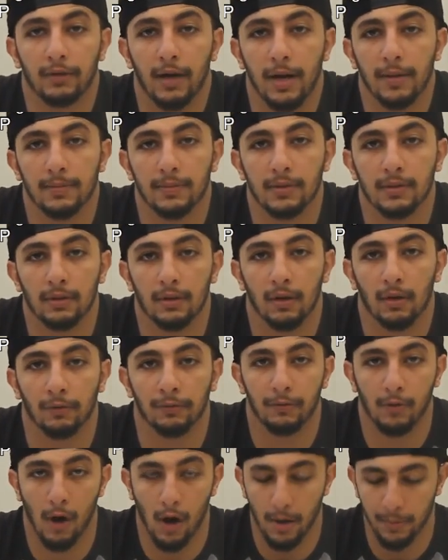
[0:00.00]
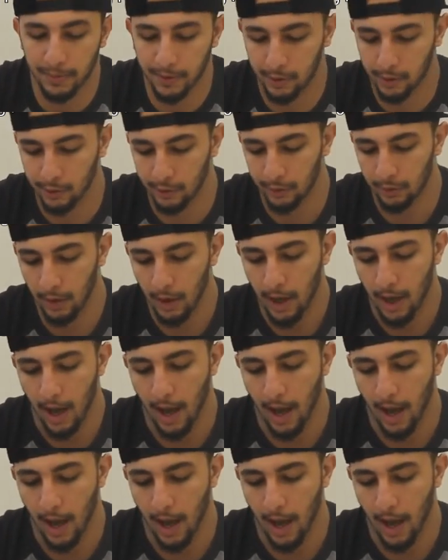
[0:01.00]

grams of carbs too,